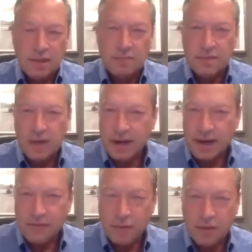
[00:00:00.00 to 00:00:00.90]
not going to
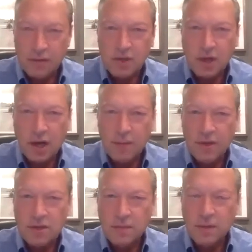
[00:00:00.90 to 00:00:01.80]
have a regular job.
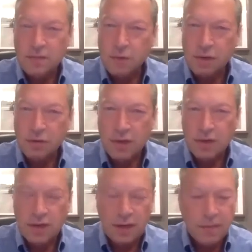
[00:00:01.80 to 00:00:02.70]
He's going to be throwing around
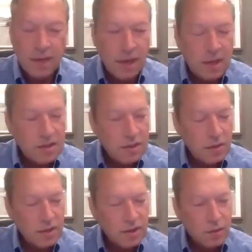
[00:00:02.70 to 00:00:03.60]
a lot of money. And so he
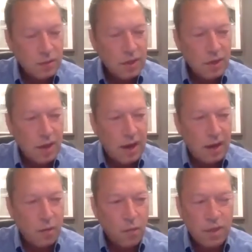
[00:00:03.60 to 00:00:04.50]
thinks, well,
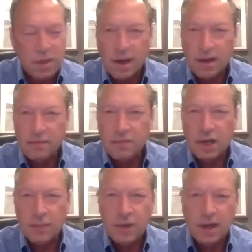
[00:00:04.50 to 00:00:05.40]
what kind of
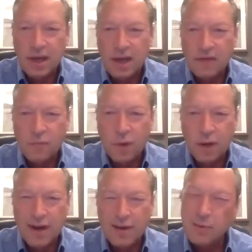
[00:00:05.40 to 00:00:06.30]
job can I have
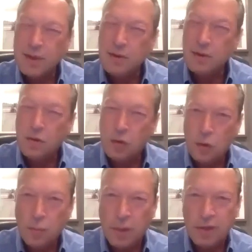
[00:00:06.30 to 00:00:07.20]
where I don't really
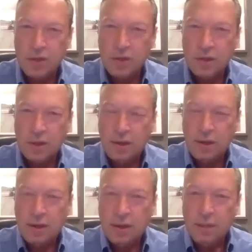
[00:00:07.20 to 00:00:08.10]
do much,
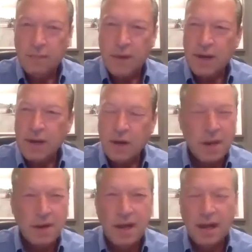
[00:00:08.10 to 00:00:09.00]
but I'm
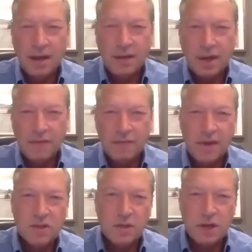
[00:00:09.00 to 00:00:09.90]
kind of hanging out in
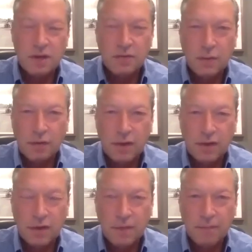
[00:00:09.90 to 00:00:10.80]
cafes all day and throwing around
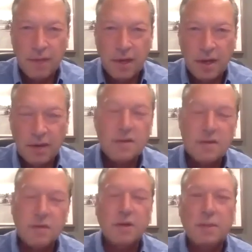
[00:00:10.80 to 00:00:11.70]
a lot of money. And
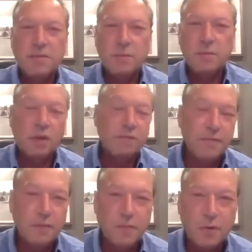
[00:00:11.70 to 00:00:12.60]
so it comes to him, well,
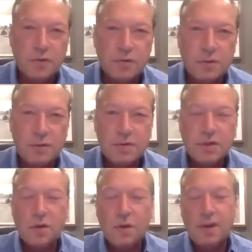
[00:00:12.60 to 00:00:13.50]
film producer.
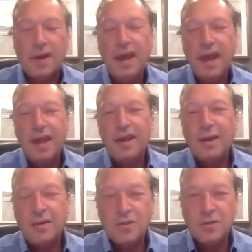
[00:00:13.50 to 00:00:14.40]
So he
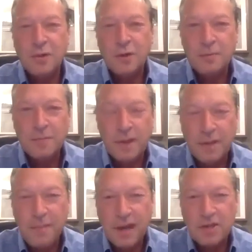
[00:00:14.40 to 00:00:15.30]
goes to Rome
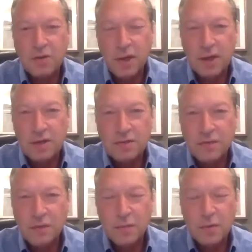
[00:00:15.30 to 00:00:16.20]
masquerading as a
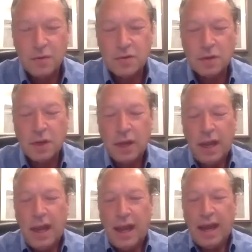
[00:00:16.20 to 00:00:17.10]
film producer.
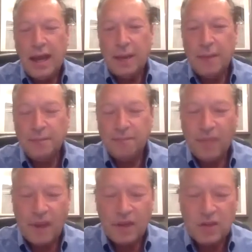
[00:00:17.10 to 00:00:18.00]
And
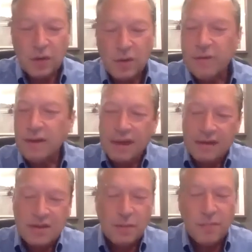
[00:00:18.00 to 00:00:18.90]
then
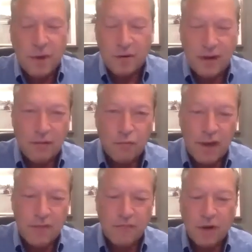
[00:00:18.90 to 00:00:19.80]
that's the part that I
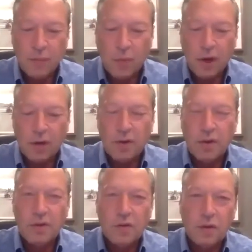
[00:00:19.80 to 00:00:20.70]
read from, where
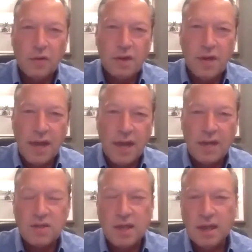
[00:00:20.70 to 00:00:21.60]
during the day
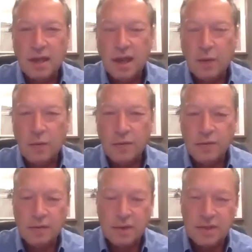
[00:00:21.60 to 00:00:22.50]
he's hanging out with
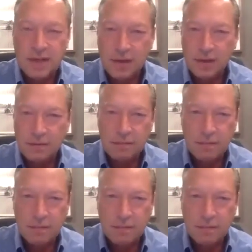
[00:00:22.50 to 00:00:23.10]
the Italian